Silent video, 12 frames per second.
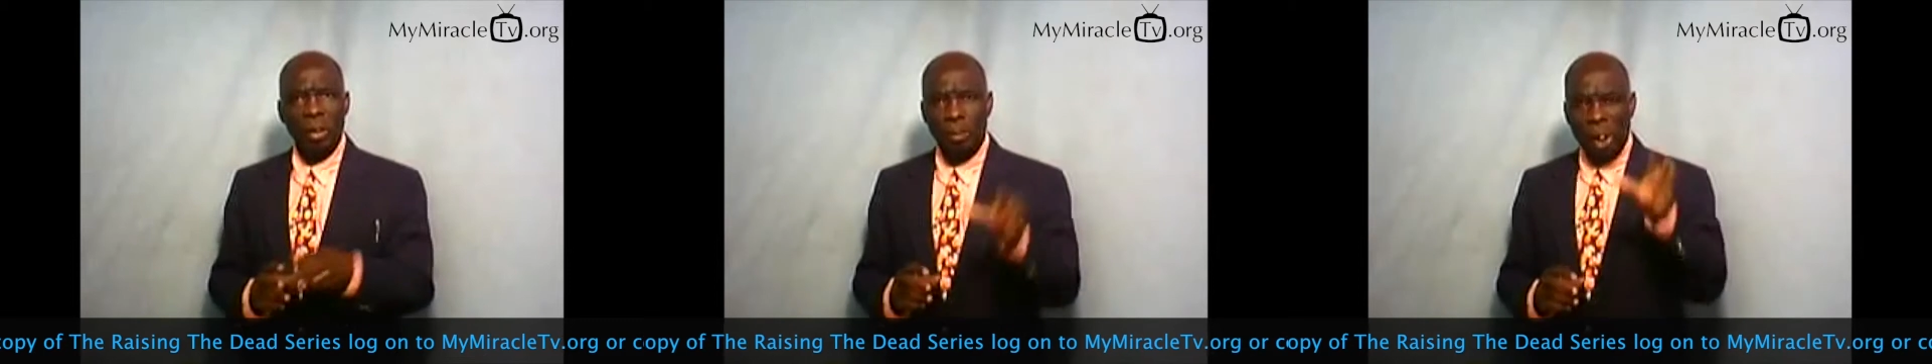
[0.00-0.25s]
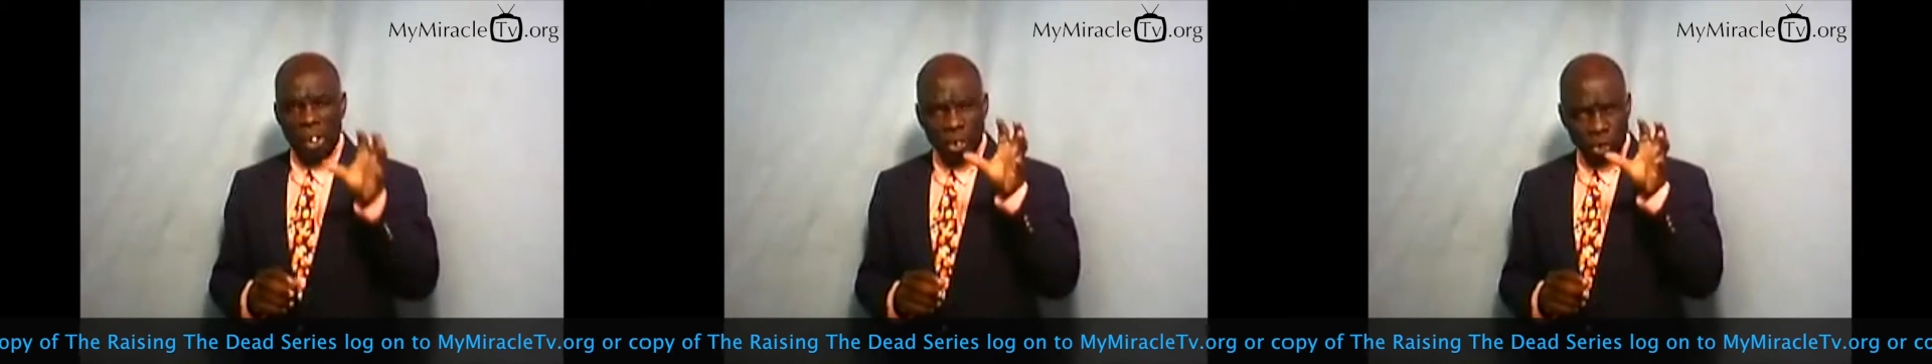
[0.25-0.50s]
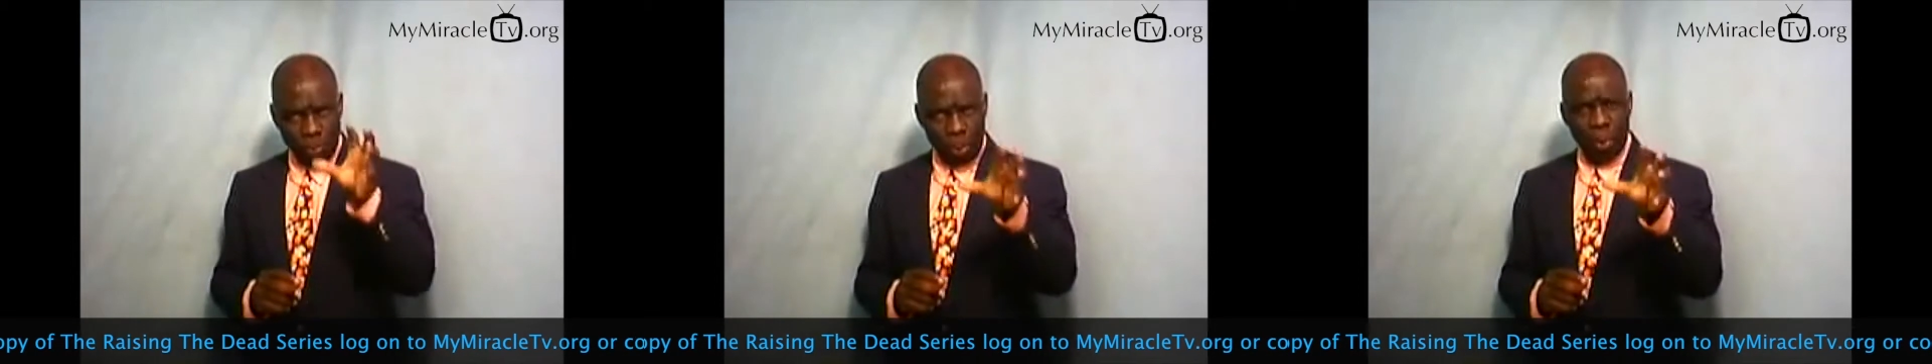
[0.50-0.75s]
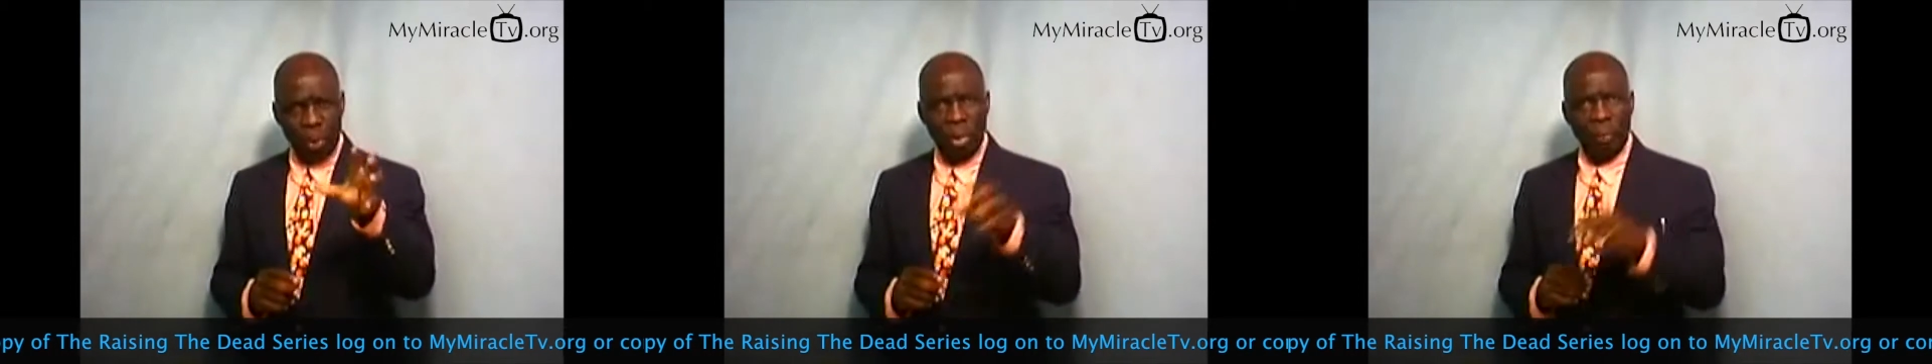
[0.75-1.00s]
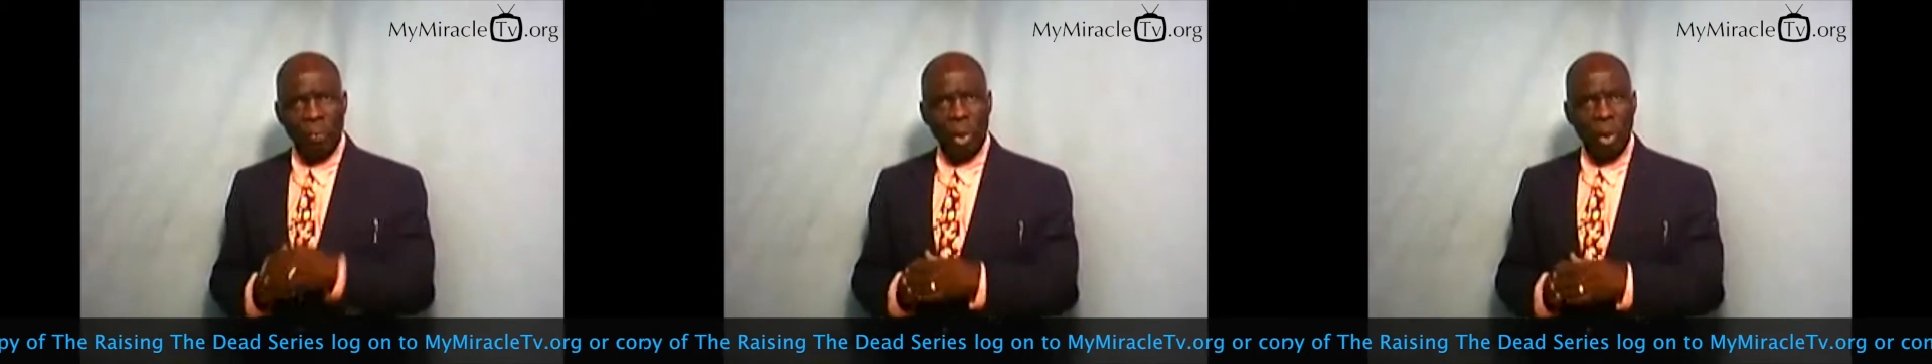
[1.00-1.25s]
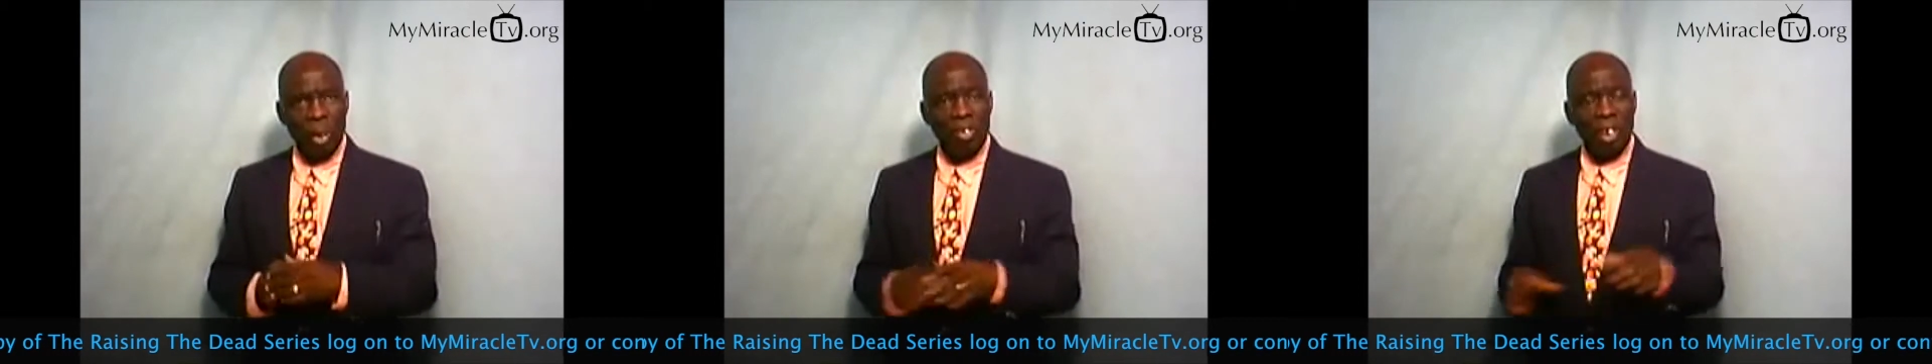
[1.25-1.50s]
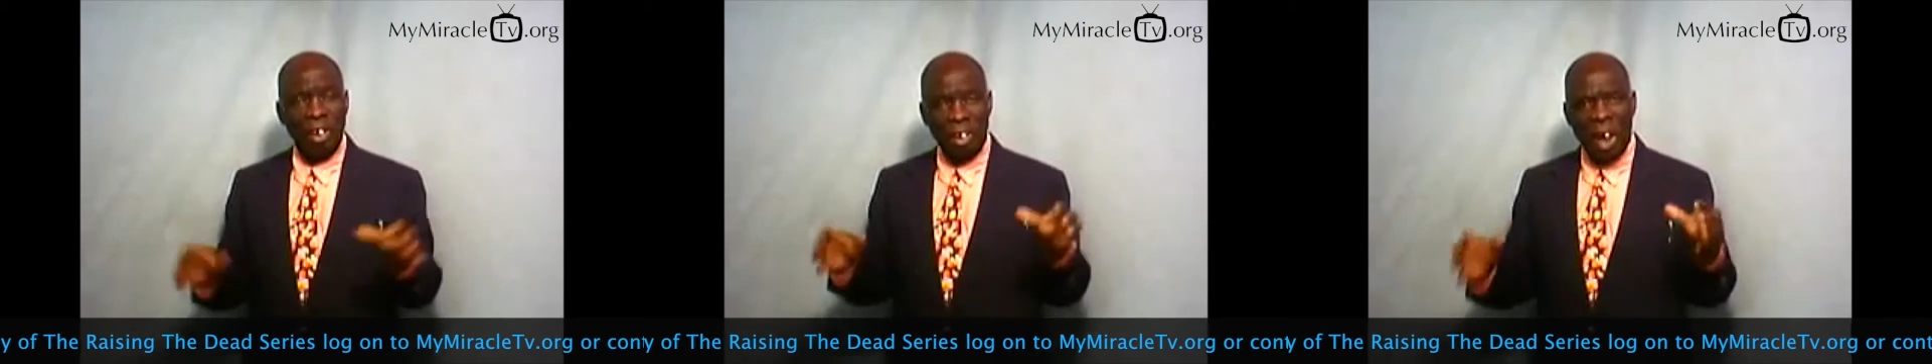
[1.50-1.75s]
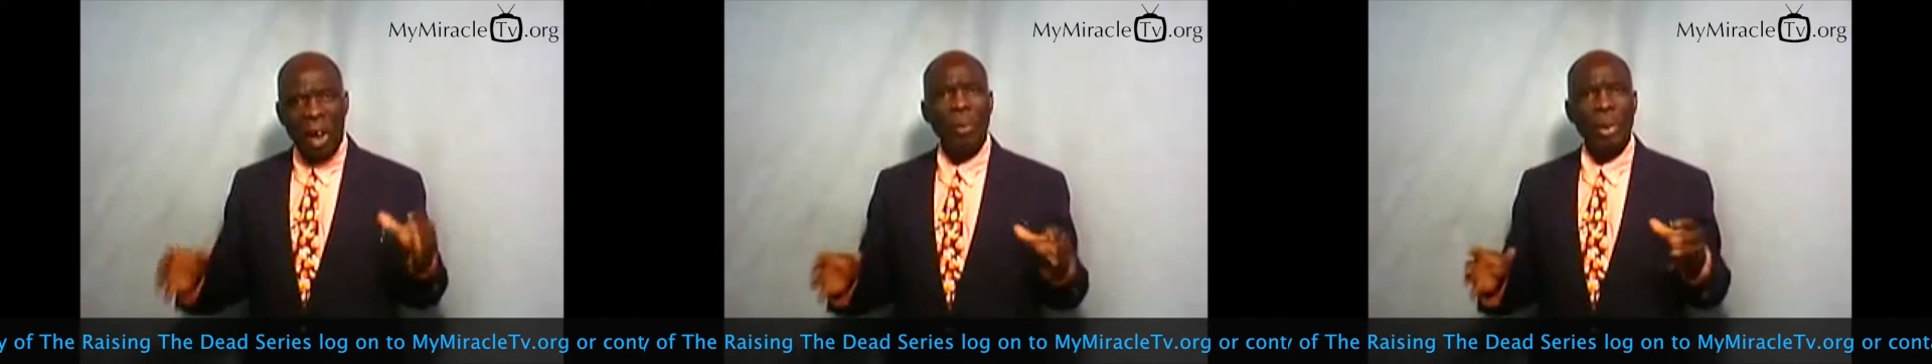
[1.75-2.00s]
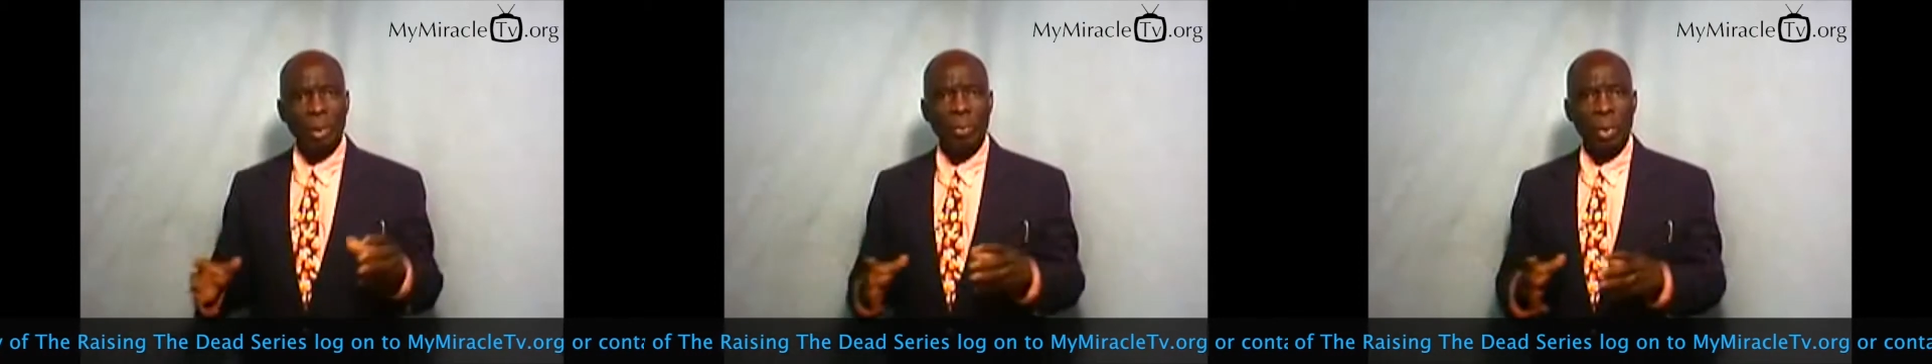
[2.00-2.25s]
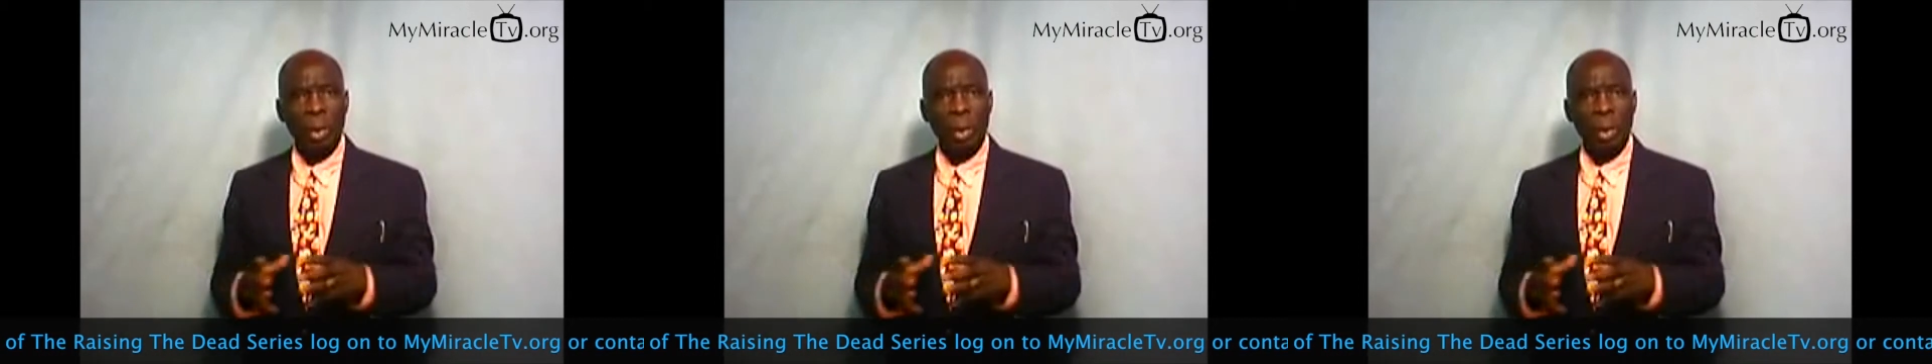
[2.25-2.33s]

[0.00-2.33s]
by His Spirit, is allowing